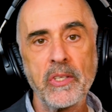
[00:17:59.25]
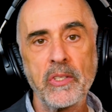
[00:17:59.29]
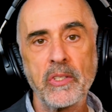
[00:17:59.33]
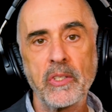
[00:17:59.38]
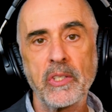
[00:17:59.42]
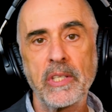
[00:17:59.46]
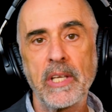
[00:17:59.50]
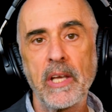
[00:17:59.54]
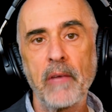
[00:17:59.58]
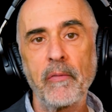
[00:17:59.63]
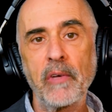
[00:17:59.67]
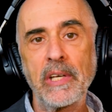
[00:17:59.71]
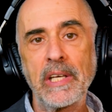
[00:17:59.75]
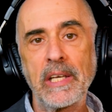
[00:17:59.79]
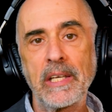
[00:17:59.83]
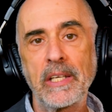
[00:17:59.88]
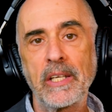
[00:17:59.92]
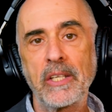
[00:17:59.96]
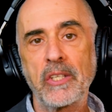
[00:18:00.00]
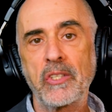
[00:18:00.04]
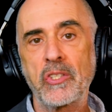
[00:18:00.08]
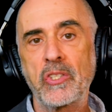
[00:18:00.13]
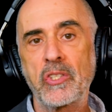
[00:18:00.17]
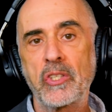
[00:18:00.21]
is giving
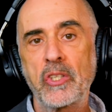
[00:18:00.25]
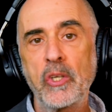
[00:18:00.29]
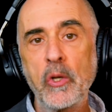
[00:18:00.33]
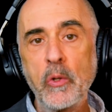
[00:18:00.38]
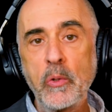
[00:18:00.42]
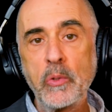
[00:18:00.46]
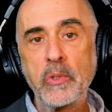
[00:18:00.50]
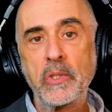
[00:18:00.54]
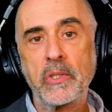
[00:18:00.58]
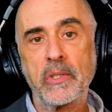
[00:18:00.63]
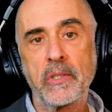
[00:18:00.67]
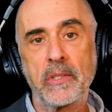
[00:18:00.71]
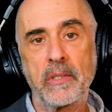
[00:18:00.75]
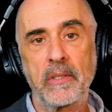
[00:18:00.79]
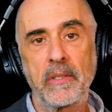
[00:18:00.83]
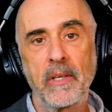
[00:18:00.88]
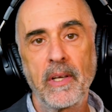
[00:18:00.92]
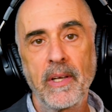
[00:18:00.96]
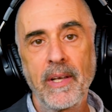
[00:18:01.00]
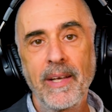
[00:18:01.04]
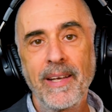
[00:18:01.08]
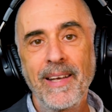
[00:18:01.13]
an excuse